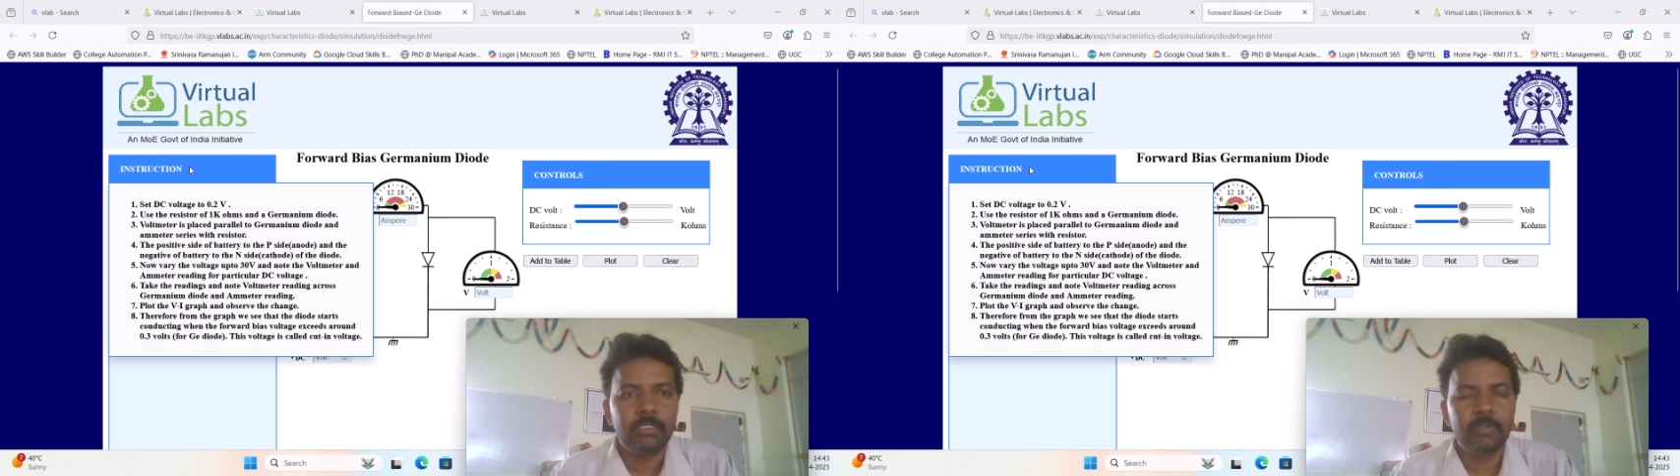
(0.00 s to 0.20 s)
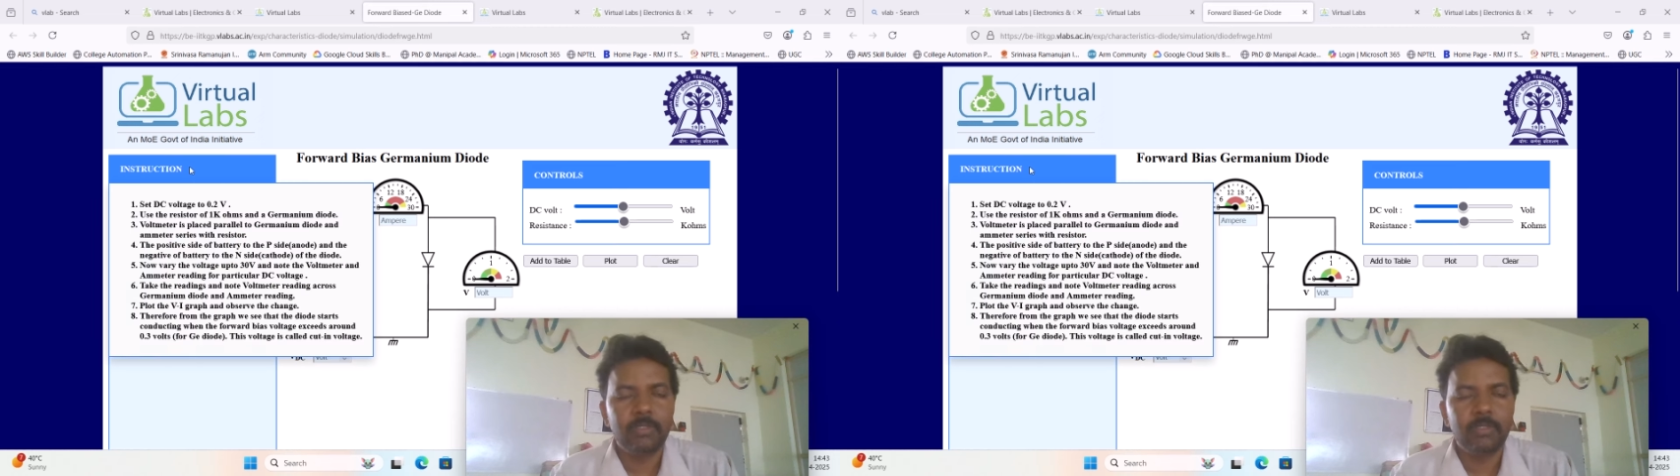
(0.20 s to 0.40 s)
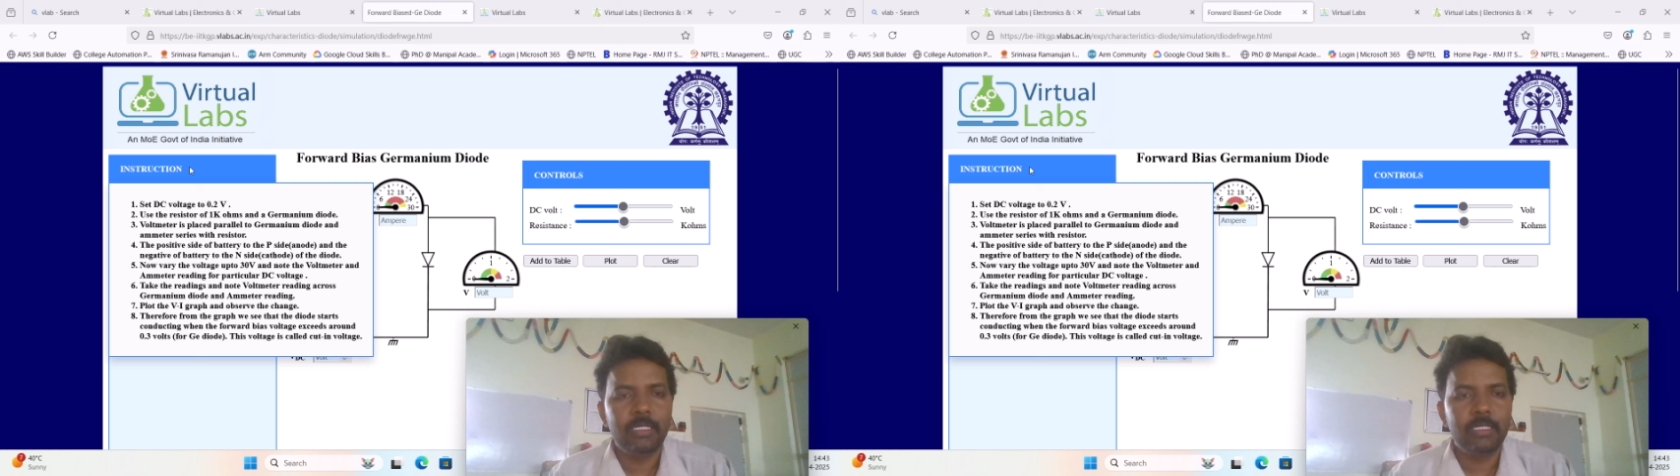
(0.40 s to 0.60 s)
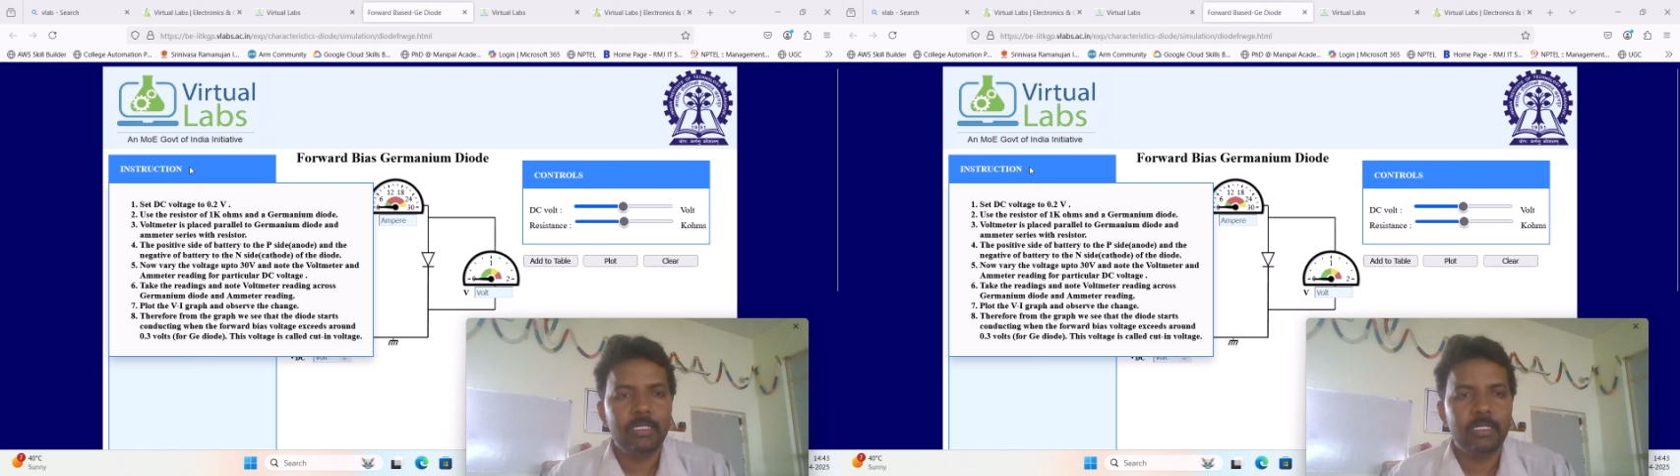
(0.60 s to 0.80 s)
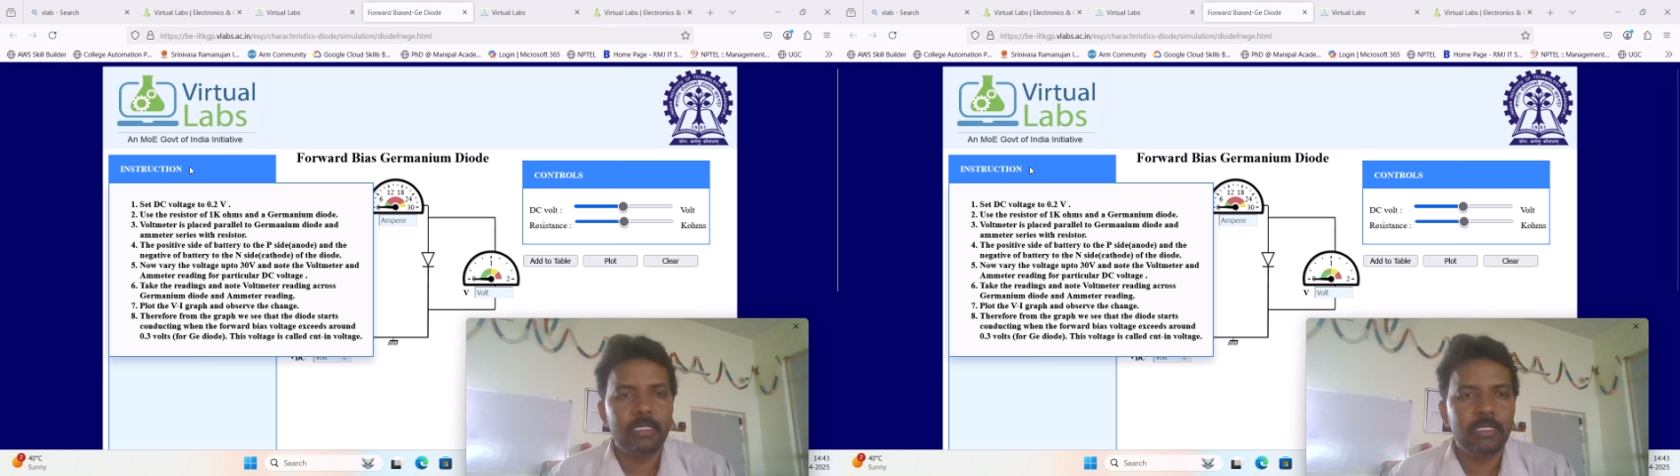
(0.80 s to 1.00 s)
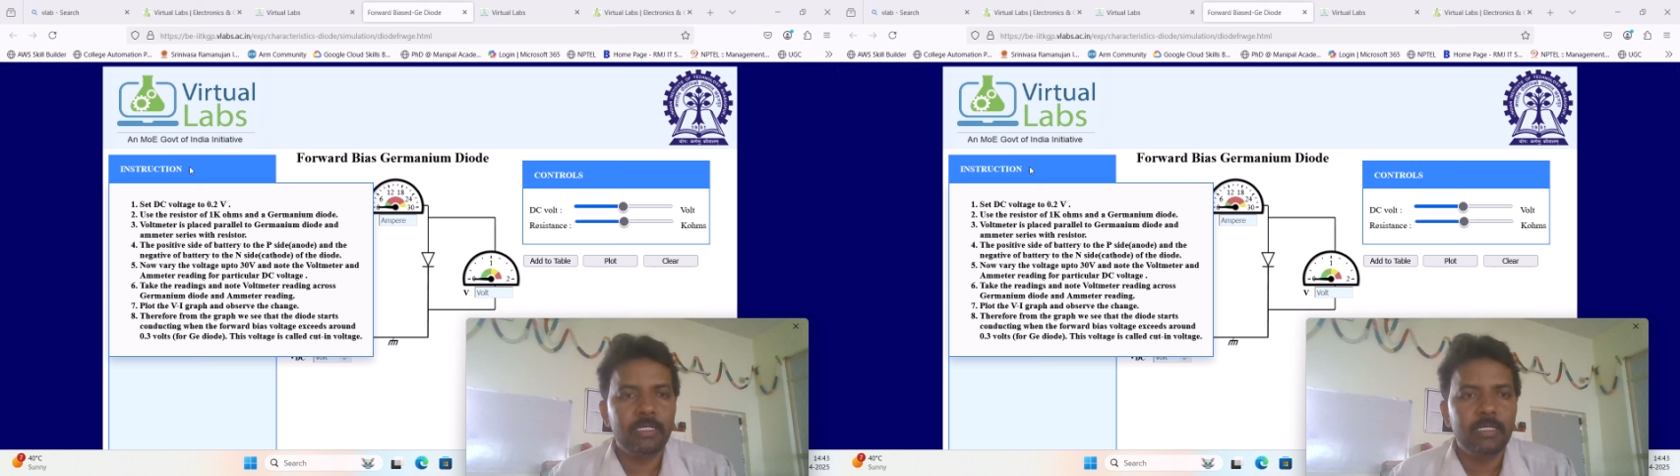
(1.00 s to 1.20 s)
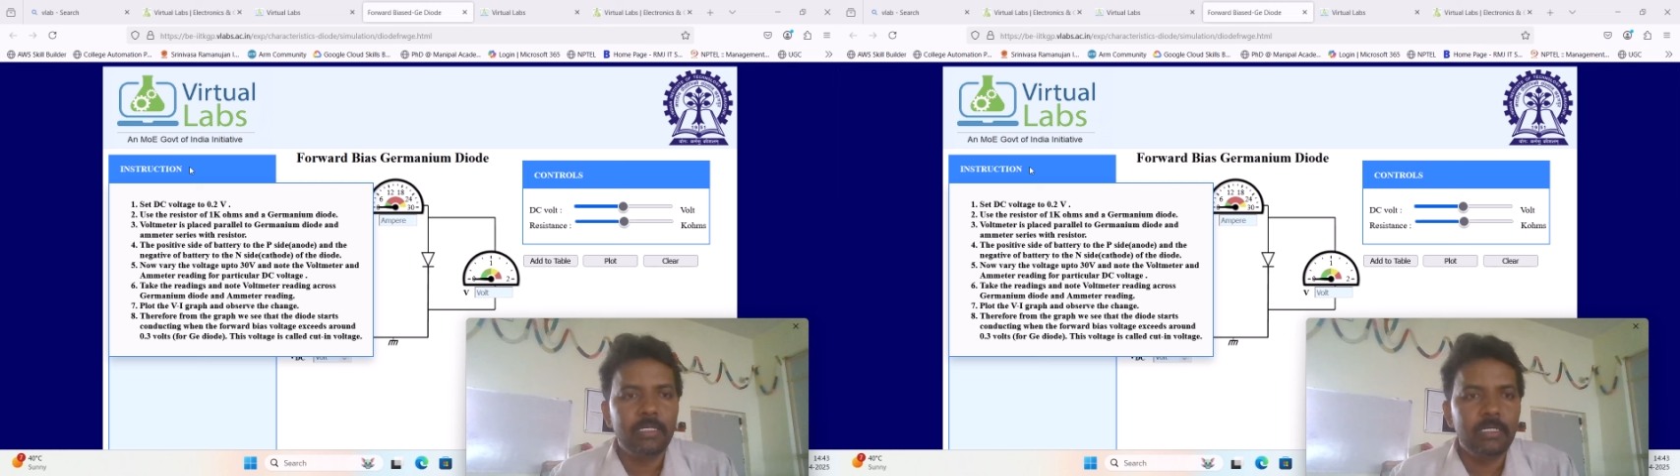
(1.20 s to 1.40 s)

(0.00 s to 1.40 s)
So here are the